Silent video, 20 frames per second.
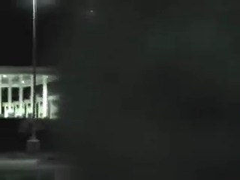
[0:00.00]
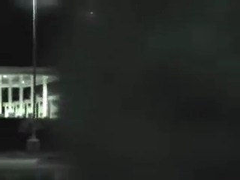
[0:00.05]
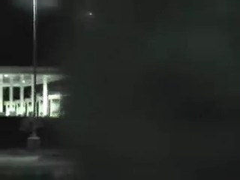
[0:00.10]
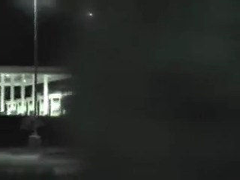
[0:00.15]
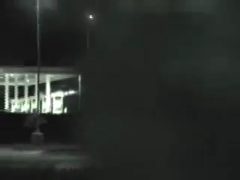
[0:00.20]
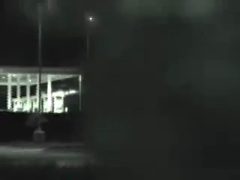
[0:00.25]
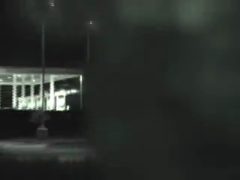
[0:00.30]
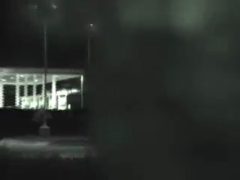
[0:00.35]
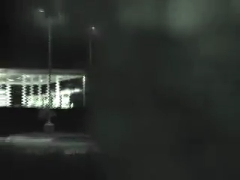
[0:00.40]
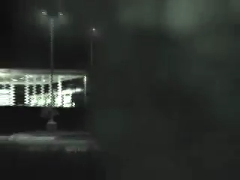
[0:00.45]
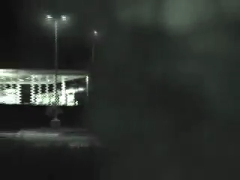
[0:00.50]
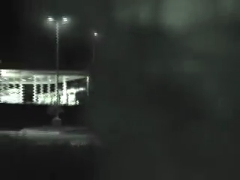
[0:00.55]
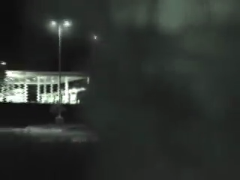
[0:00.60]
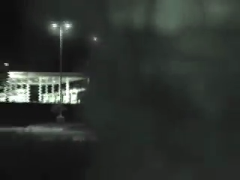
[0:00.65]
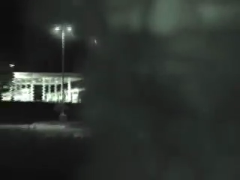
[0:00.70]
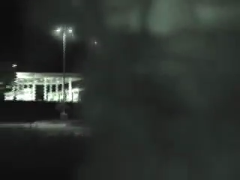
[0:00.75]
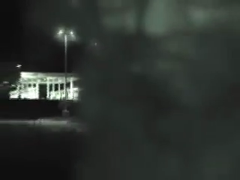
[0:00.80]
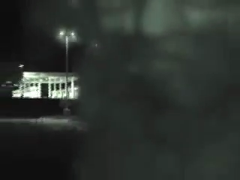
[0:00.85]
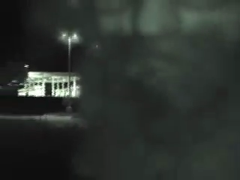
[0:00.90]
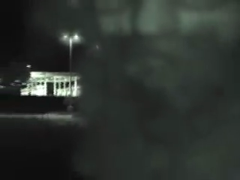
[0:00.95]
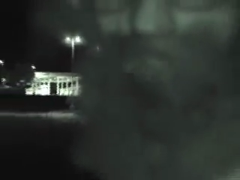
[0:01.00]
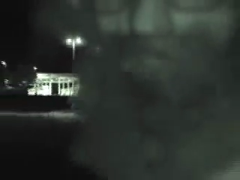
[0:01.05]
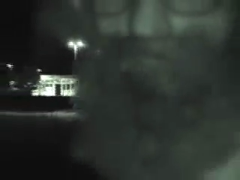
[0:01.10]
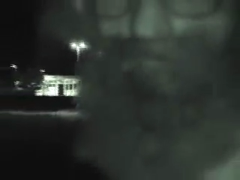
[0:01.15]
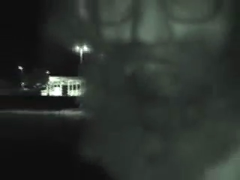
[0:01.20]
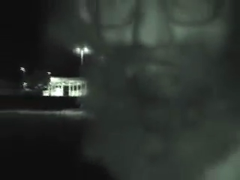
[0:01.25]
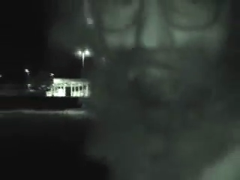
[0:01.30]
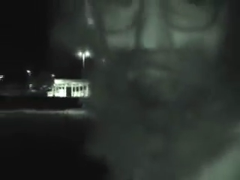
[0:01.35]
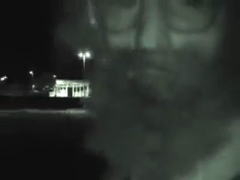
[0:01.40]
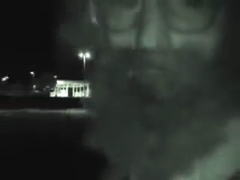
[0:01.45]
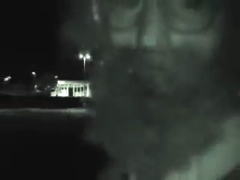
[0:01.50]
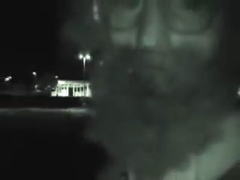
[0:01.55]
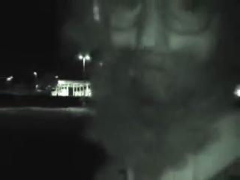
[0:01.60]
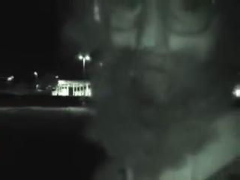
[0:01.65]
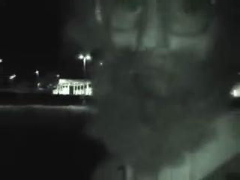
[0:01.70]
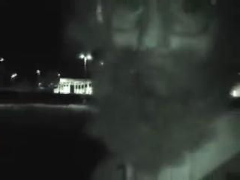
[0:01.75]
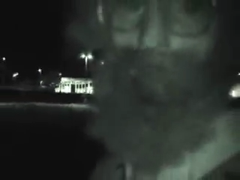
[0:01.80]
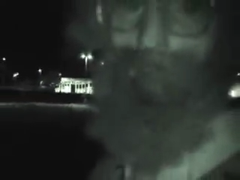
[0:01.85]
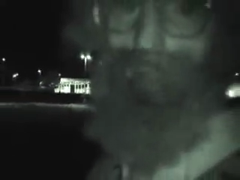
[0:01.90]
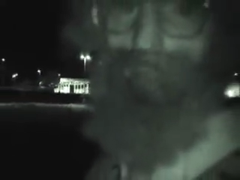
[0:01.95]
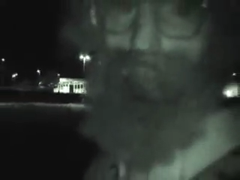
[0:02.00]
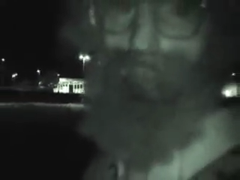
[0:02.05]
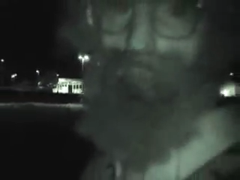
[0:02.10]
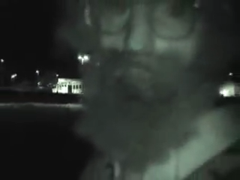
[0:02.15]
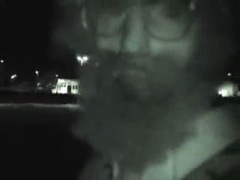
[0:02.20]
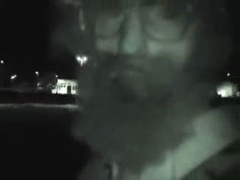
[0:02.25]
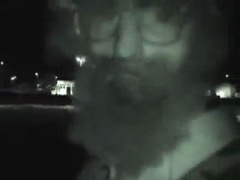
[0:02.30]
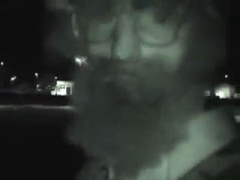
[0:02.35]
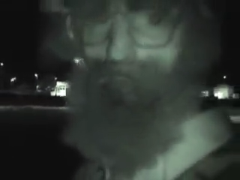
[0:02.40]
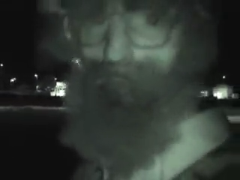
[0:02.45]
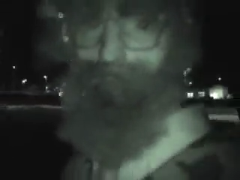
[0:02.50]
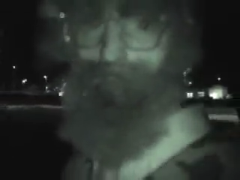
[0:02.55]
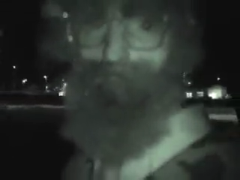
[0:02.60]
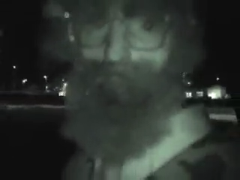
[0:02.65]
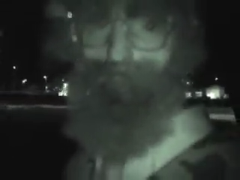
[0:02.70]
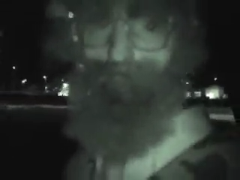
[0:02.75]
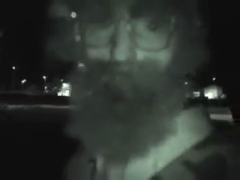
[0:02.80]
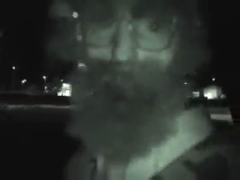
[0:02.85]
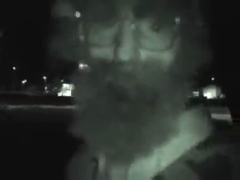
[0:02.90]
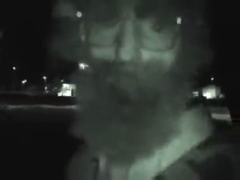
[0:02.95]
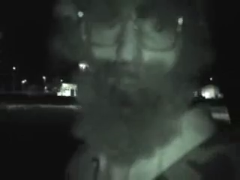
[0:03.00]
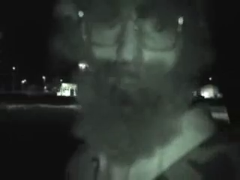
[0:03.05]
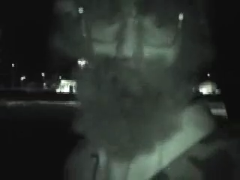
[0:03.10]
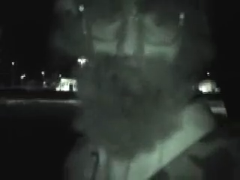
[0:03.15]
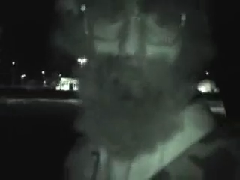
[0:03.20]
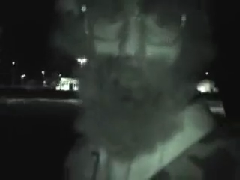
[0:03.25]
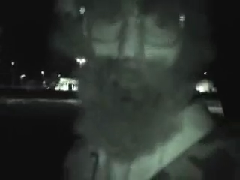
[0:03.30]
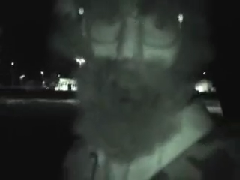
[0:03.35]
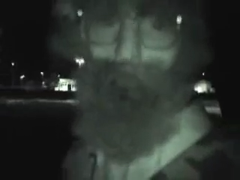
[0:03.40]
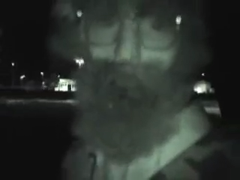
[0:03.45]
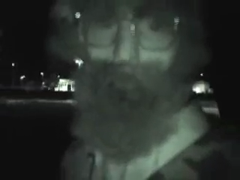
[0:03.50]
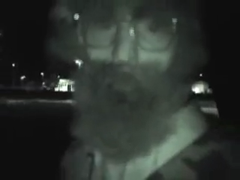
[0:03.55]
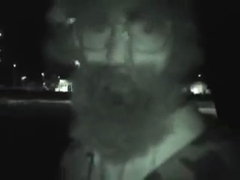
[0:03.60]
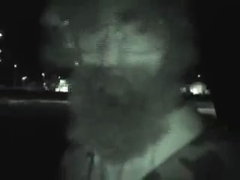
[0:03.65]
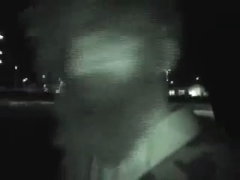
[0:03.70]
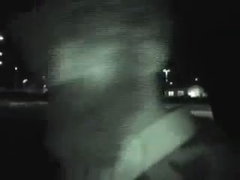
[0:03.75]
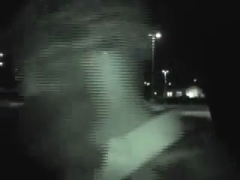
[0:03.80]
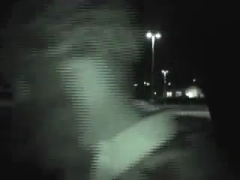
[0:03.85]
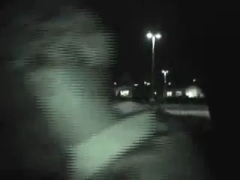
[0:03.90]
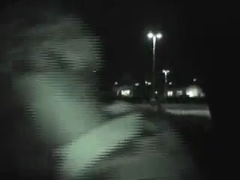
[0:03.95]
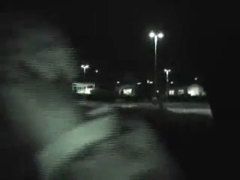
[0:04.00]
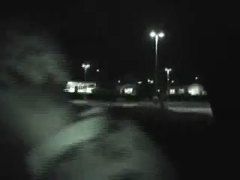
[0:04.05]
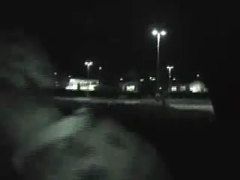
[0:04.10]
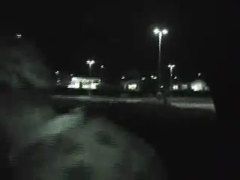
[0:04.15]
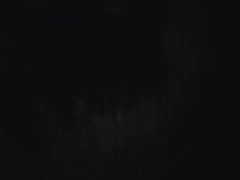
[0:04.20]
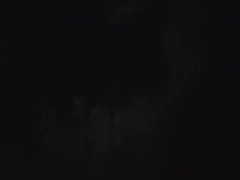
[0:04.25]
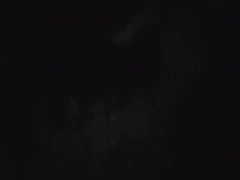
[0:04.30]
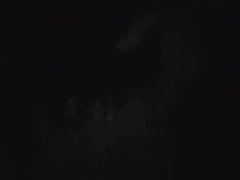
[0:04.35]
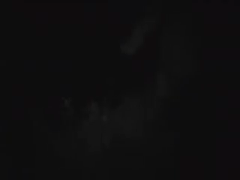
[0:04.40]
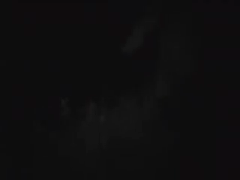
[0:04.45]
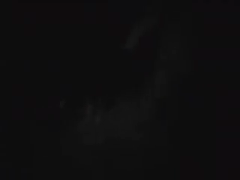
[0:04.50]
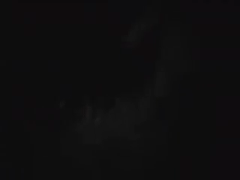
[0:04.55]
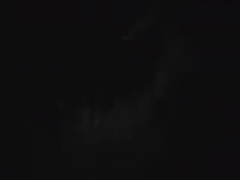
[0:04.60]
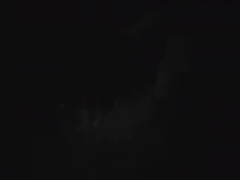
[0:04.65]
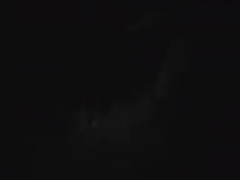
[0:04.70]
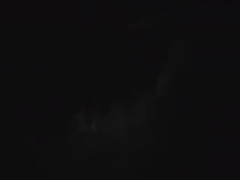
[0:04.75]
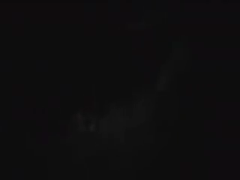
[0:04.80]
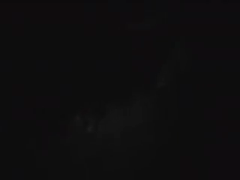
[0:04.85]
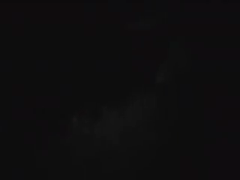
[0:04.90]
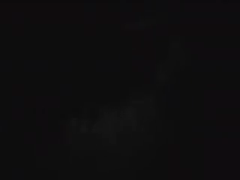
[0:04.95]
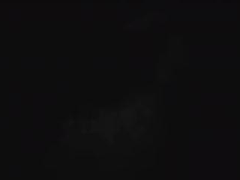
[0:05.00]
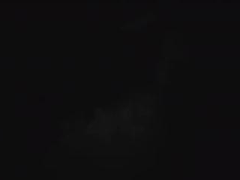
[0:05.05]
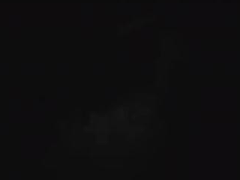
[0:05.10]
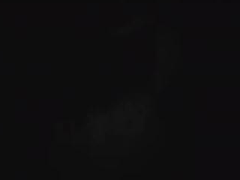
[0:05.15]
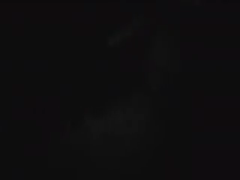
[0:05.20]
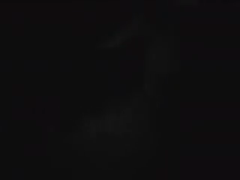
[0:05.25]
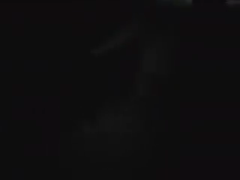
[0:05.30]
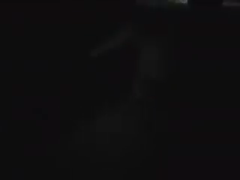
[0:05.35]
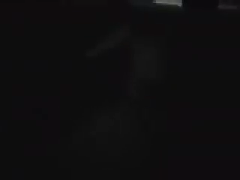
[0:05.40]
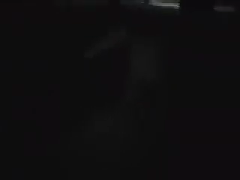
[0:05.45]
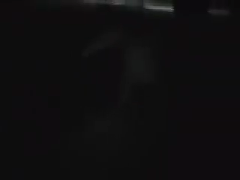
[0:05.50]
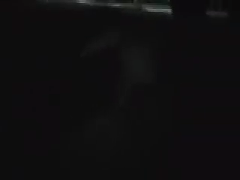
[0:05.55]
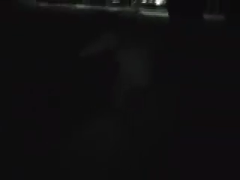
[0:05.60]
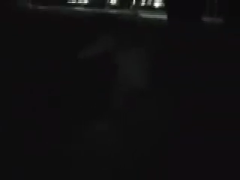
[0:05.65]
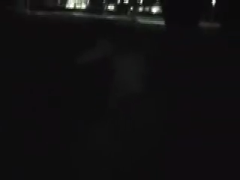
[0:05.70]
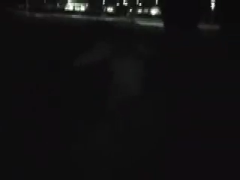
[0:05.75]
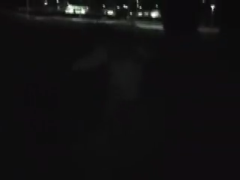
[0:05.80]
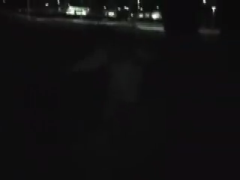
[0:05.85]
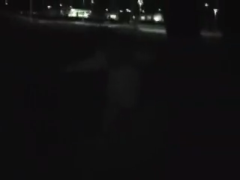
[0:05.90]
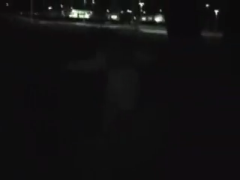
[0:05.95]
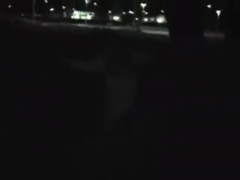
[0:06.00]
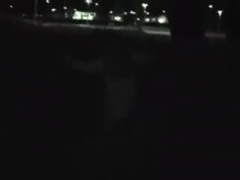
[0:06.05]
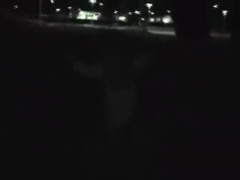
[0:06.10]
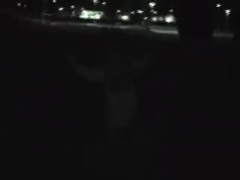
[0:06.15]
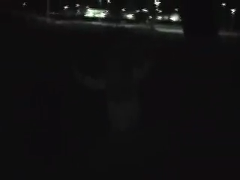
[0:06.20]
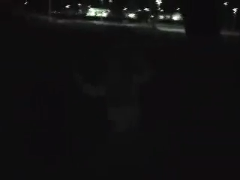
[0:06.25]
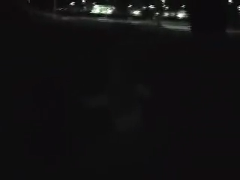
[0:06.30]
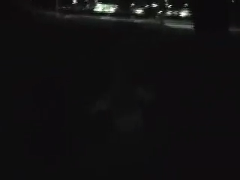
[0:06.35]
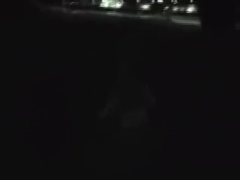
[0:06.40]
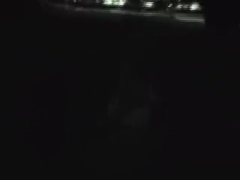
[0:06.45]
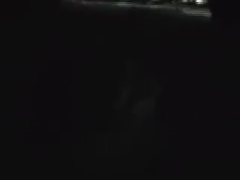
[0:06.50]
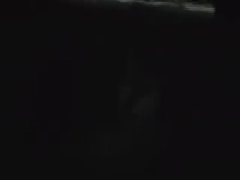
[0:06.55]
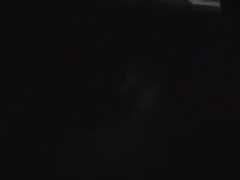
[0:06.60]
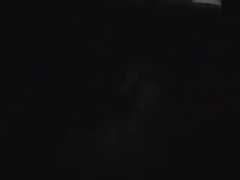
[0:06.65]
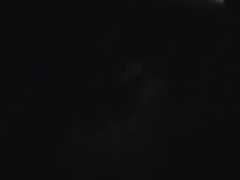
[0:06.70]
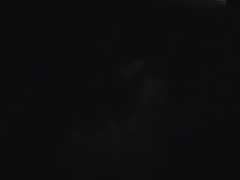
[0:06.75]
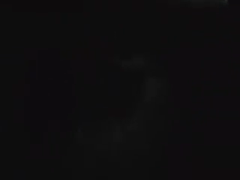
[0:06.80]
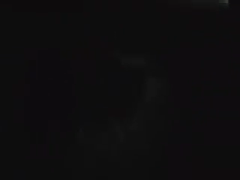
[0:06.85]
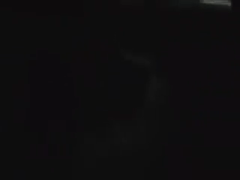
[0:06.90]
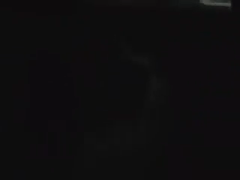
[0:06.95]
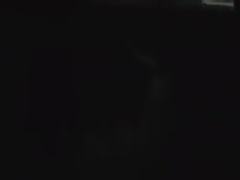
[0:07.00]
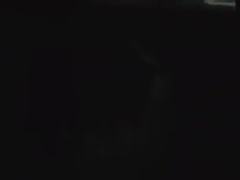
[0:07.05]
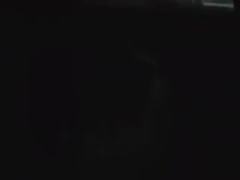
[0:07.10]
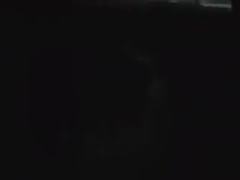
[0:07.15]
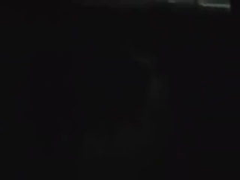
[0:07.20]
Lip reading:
[unreadable: no face in view]